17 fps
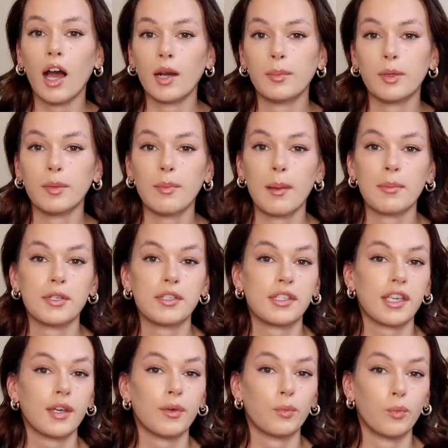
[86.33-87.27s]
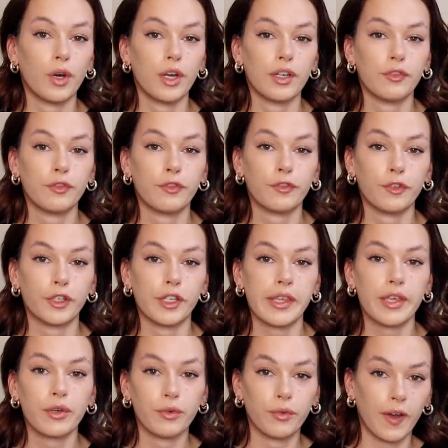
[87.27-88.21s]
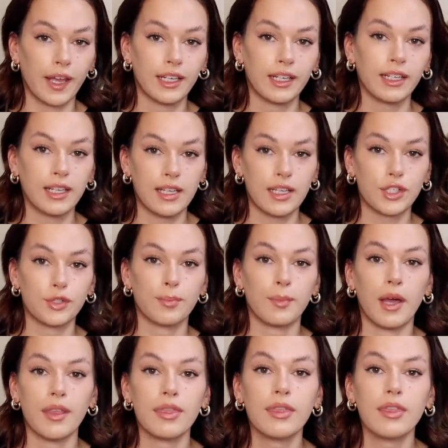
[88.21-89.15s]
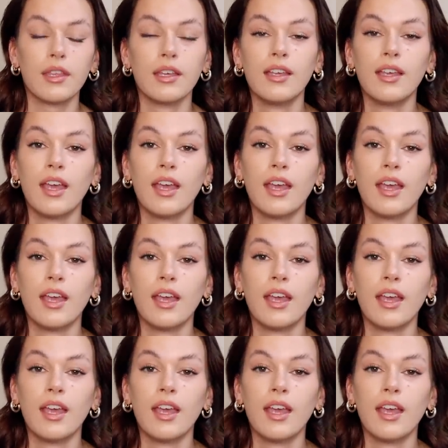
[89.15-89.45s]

Audible members get one free credit each month,